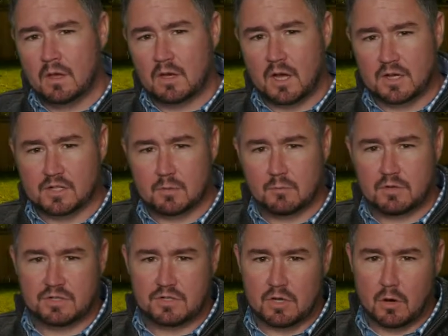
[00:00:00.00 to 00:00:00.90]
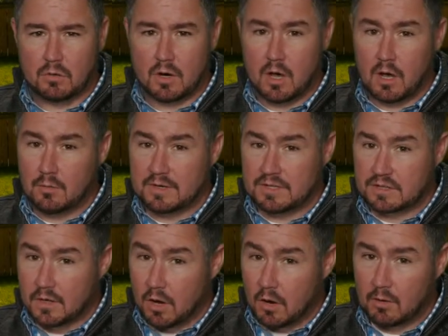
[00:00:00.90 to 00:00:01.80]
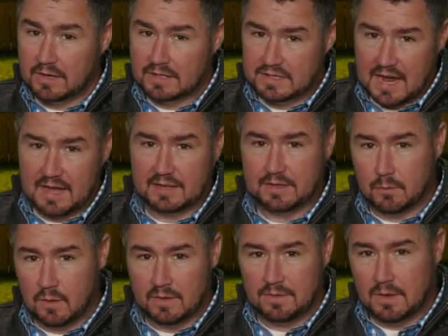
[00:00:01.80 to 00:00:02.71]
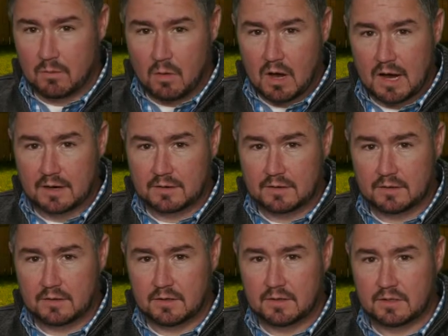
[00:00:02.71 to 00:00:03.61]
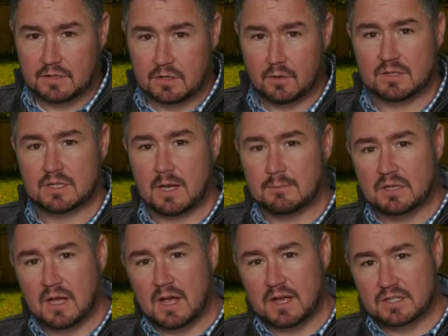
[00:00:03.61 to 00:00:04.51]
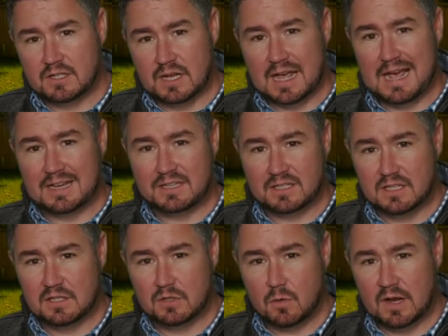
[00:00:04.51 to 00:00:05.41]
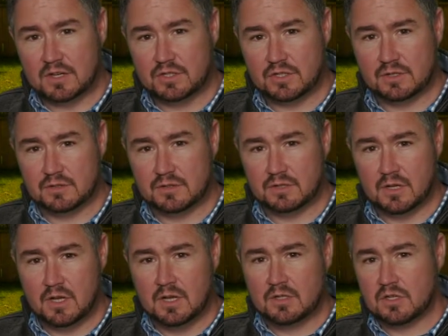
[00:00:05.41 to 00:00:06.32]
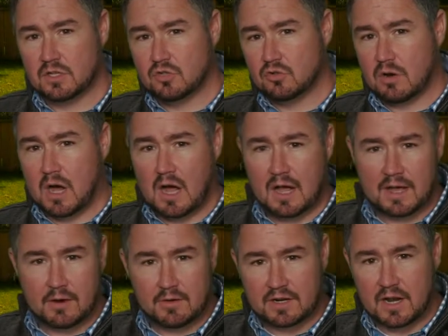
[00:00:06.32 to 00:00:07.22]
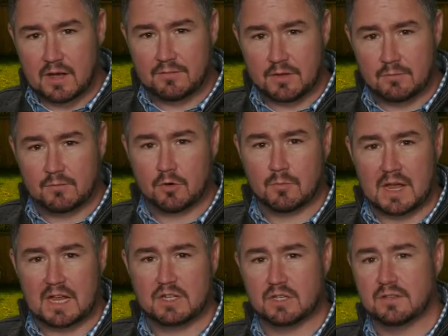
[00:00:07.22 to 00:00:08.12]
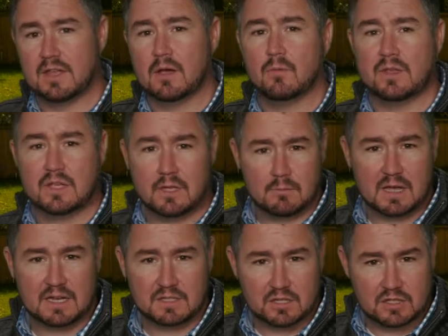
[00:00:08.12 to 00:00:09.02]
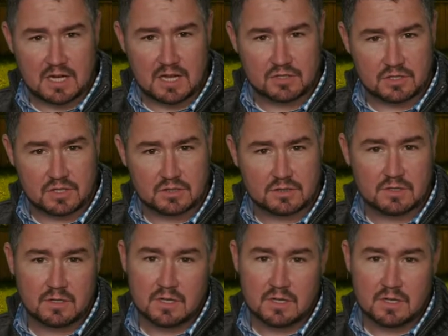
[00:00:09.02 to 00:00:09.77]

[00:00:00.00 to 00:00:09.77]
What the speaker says: Customers don't always know exactly what they want, so it's up to us to ask these questions to draw out enough information that we can make suggestions.